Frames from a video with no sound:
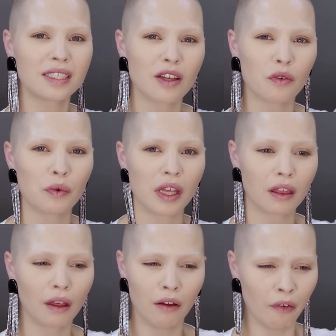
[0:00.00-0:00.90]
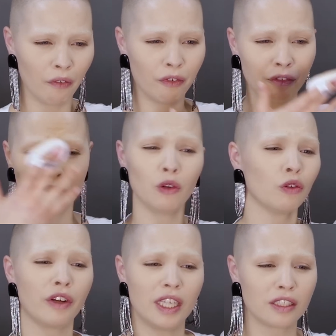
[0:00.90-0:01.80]
stuff with full
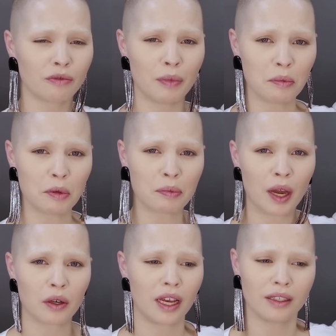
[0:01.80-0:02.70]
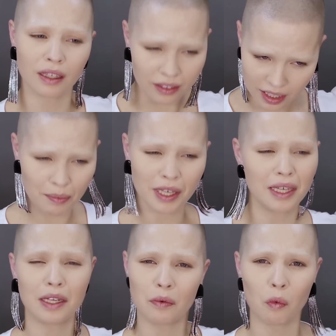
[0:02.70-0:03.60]
face of baby powder and then dipping
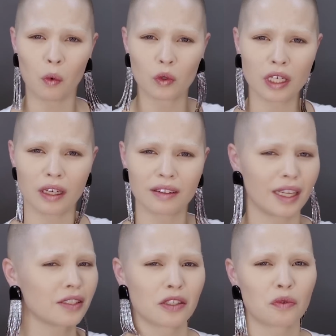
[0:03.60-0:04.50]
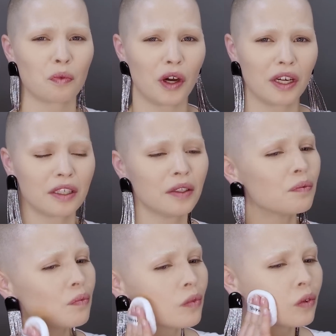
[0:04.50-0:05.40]
it in water. That doesn't work.
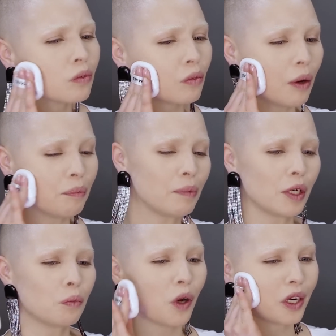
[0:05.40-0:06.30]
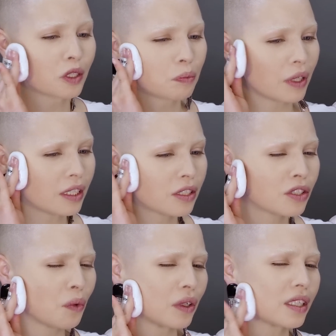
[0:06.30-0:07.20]
Well, maybe it works, but it's so